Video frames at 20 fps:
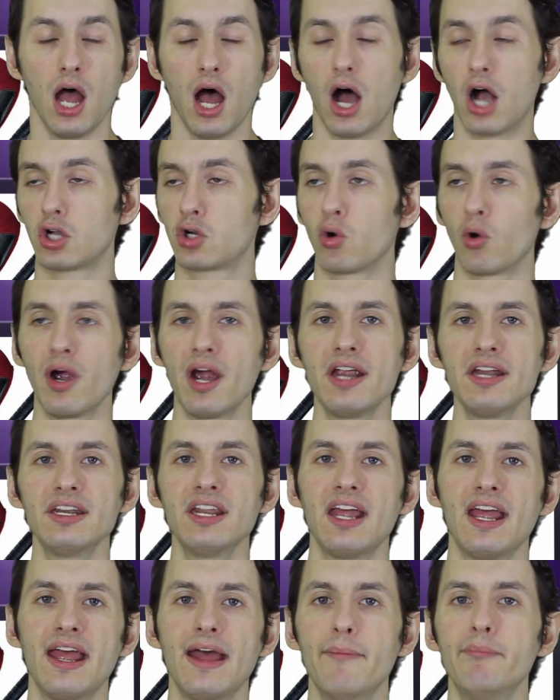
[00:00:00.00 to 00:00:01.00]
According
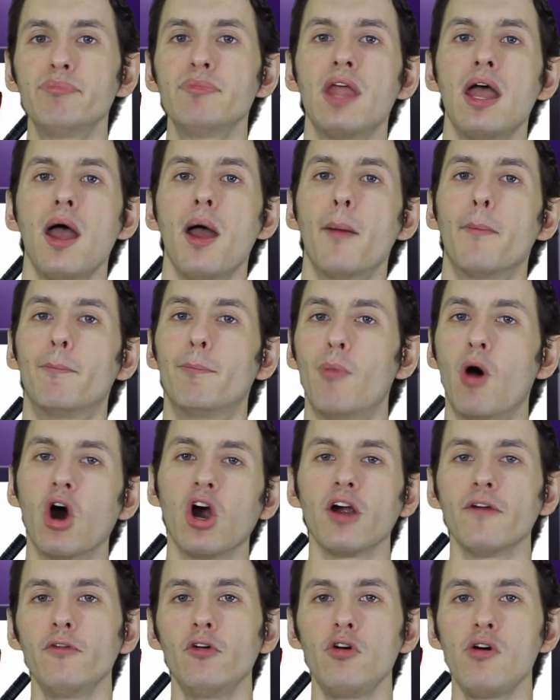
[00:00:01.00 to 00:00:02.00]
to him,
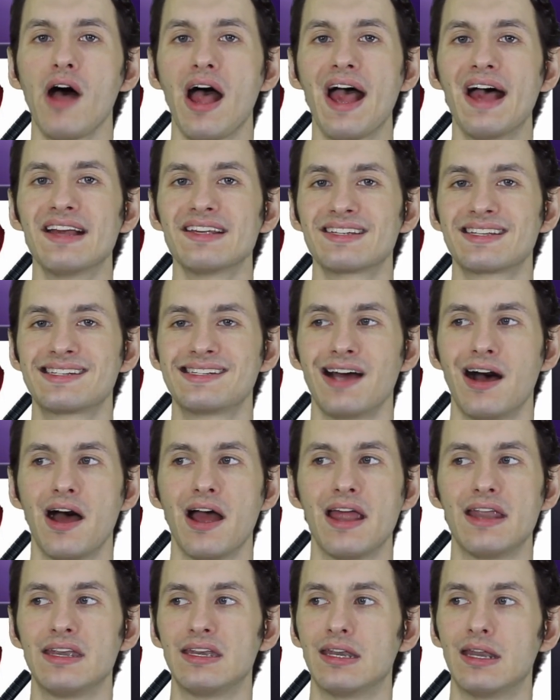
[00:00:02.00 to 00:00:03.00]
Marvel has
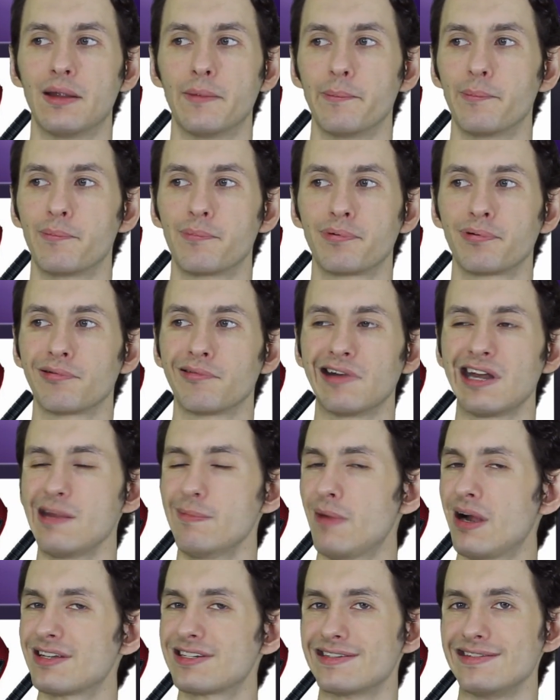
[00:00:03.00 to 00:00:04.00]
done pretty
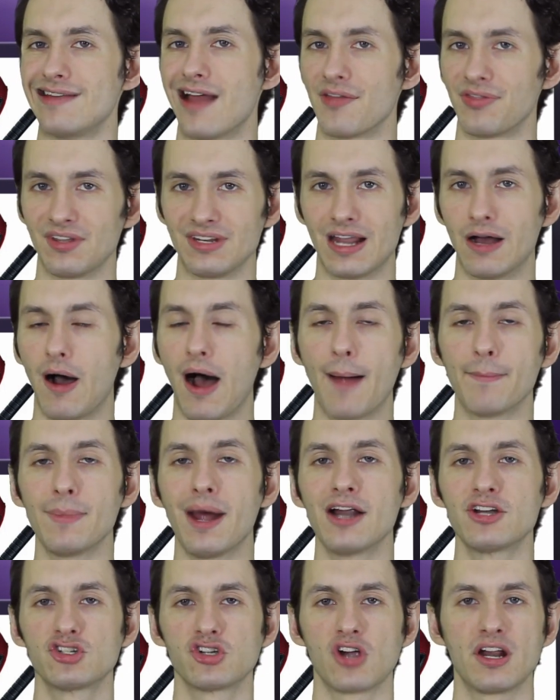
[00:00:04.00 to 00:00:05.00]
much nothing. Now, I'm
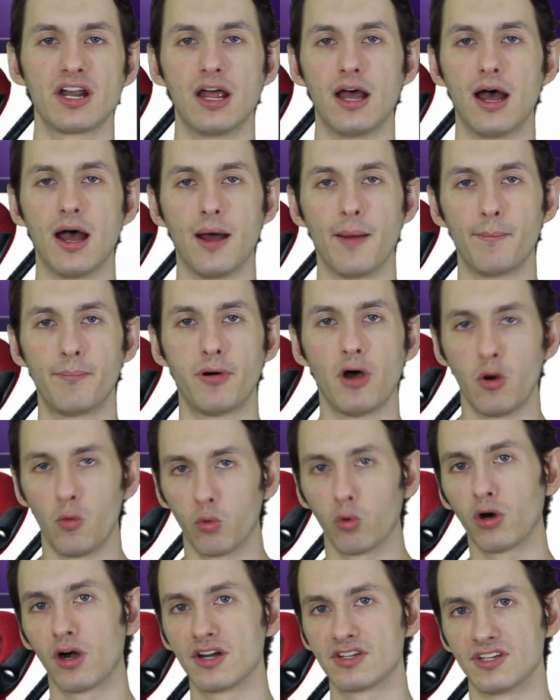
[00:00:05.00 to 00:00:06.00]
not trying to put
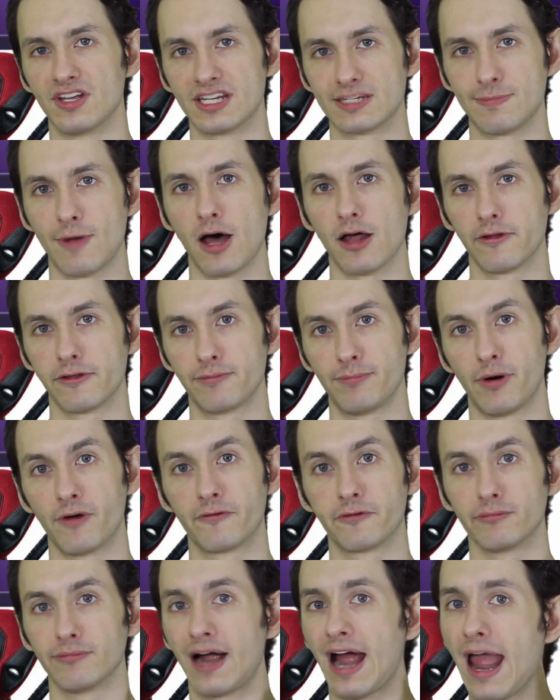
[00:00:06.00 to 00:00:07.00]
words in his mouth, but
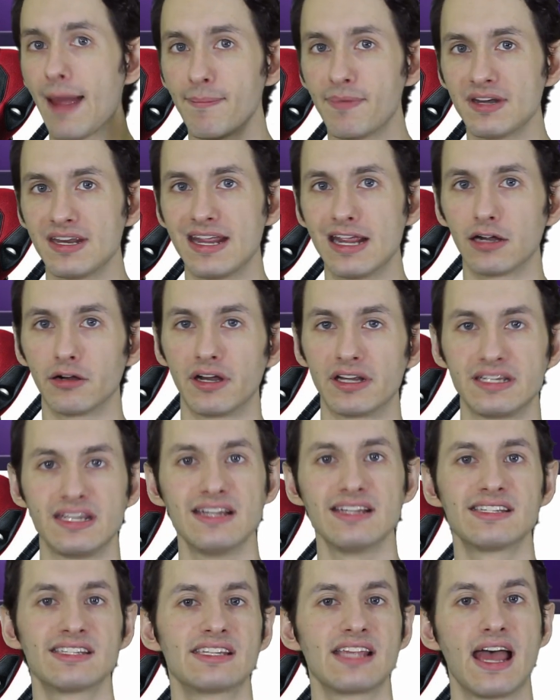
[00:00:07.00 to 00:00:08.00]
from what I've been hearing,
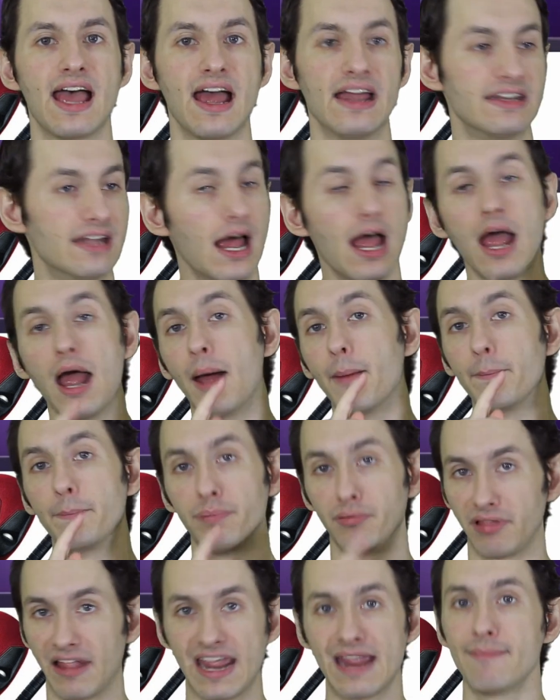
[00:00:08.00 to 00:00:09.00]
he said
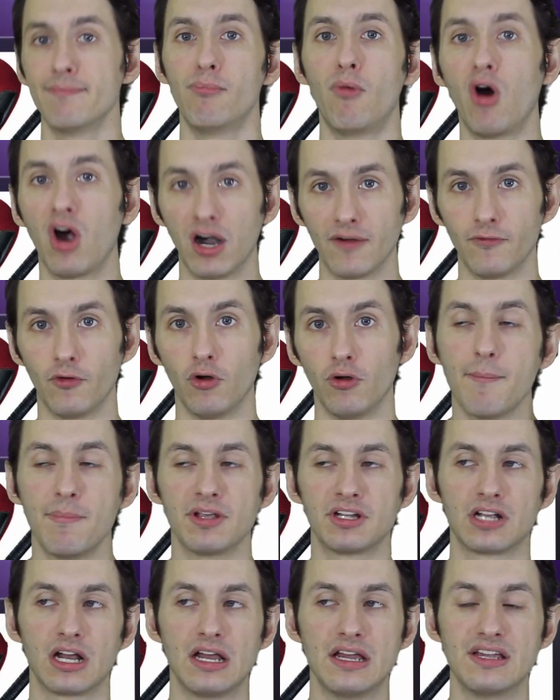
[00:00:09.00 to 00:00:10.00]
blame Marvel
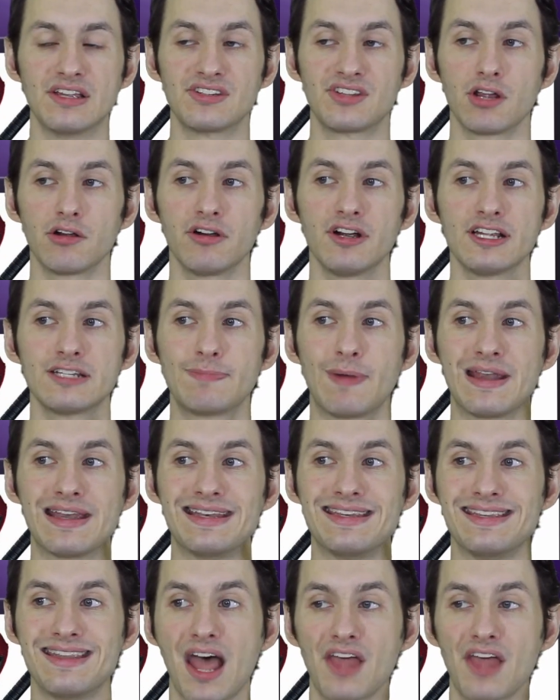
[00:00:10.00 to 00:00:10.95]
because there has been